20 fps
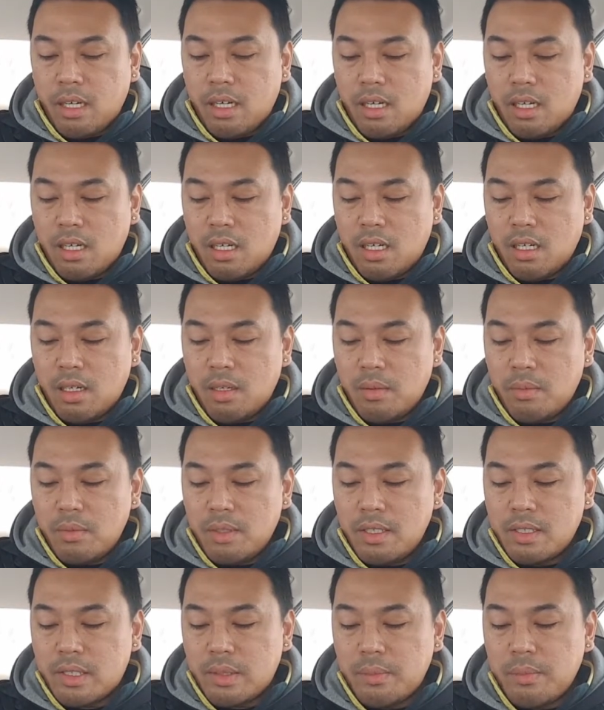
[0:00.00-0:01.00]

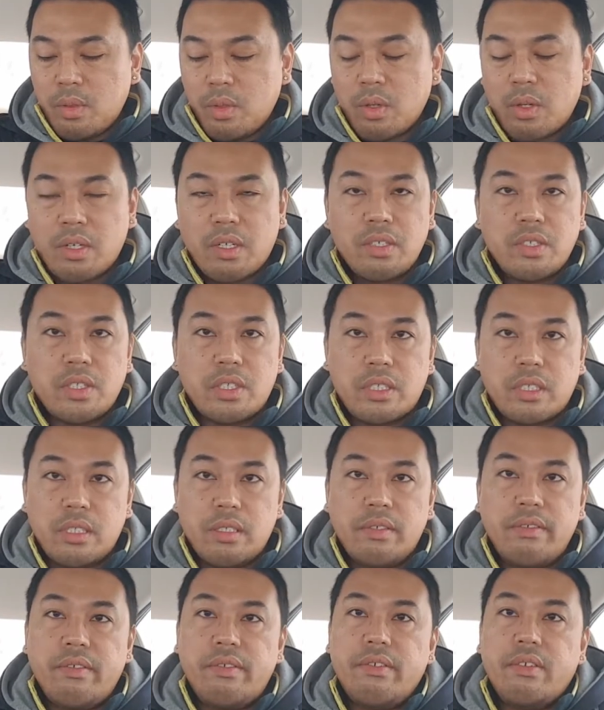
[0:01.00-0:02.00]
it's a more
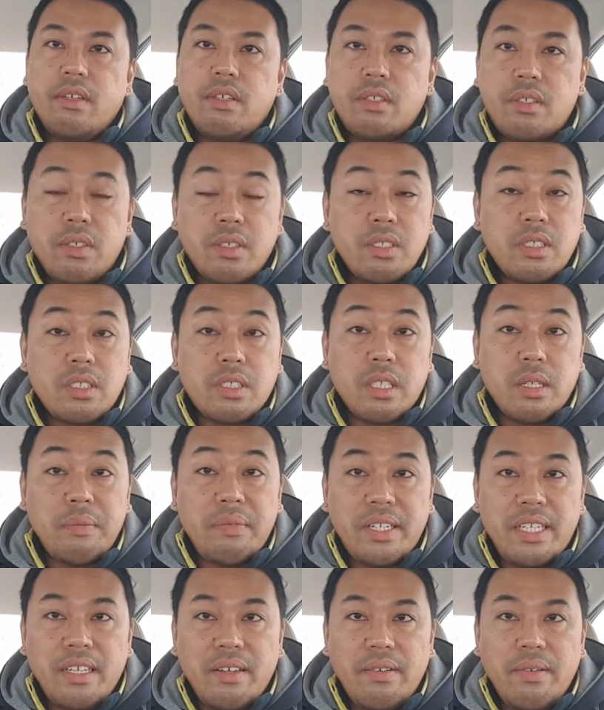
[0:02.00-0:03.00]

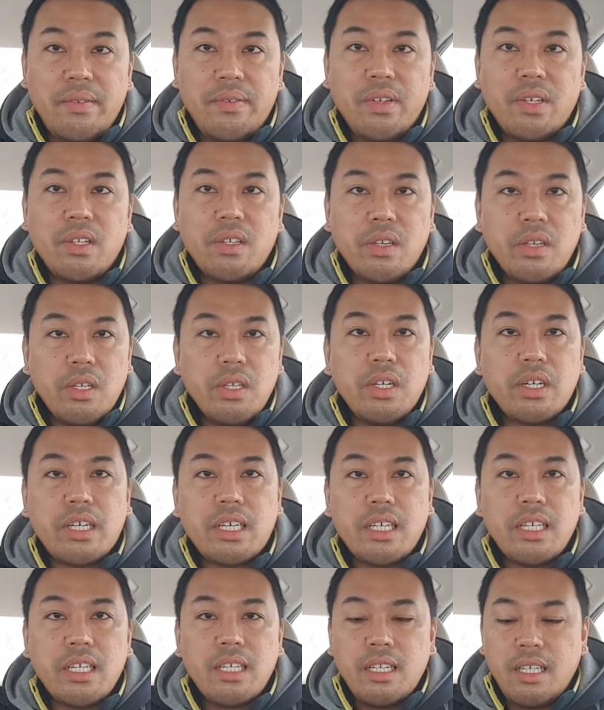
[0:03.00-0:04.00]
conservative look
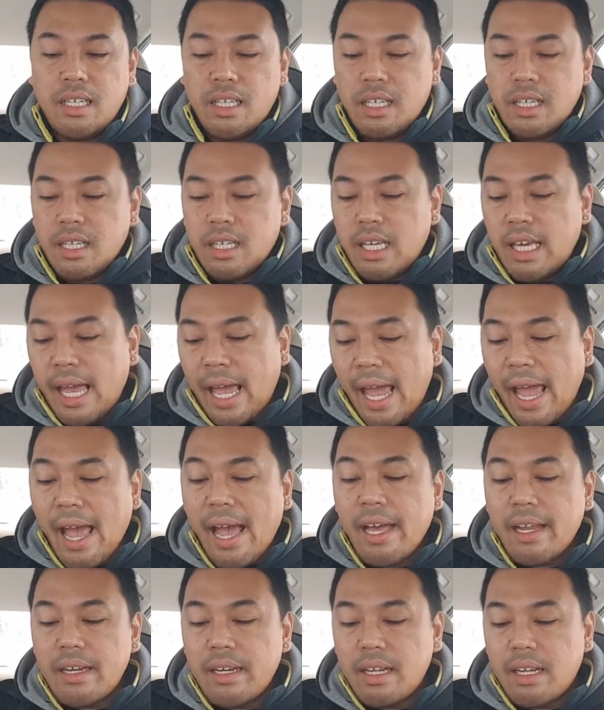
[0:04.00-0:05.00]

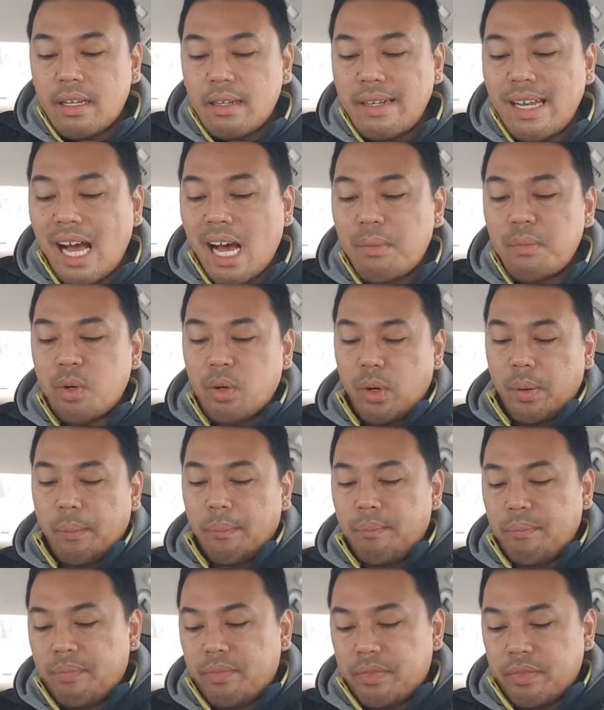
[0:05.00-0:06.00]
at NAMOR.
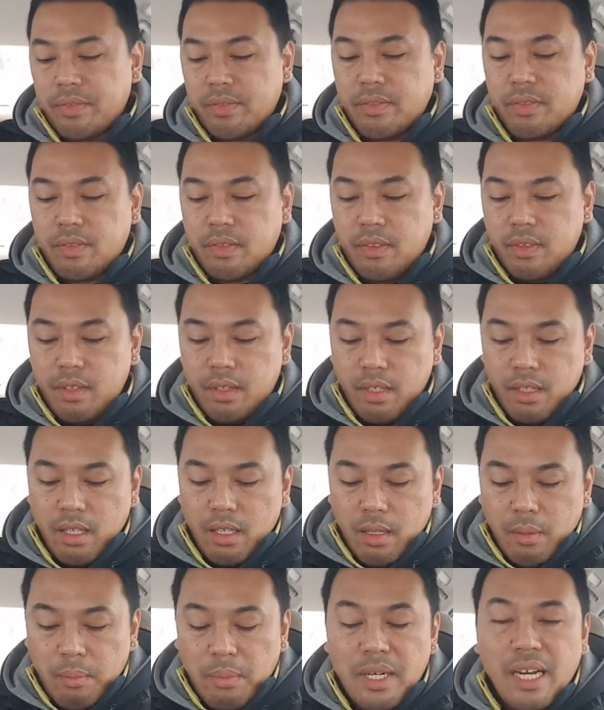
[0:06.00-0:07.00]

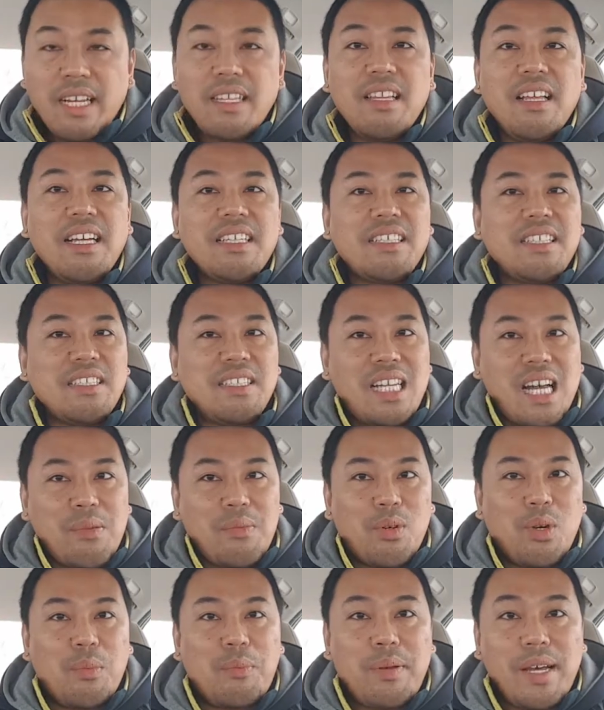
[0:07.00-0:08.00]
But I like this
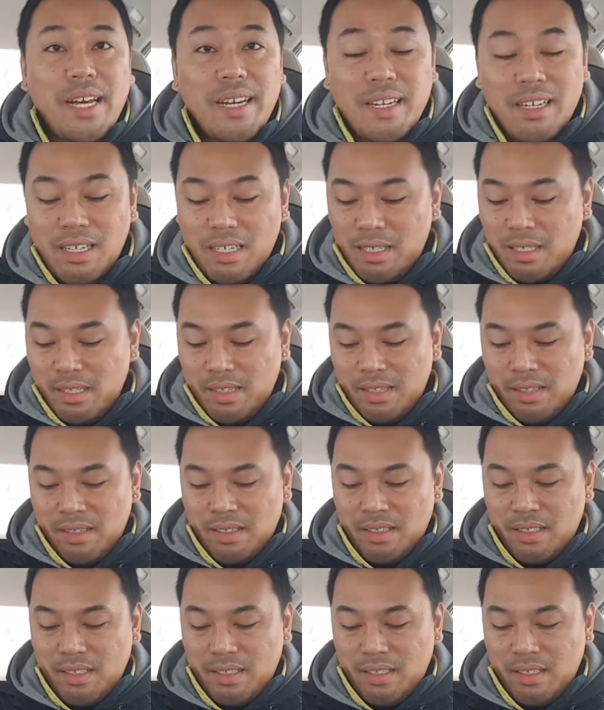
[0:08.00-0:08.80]
NAMOR better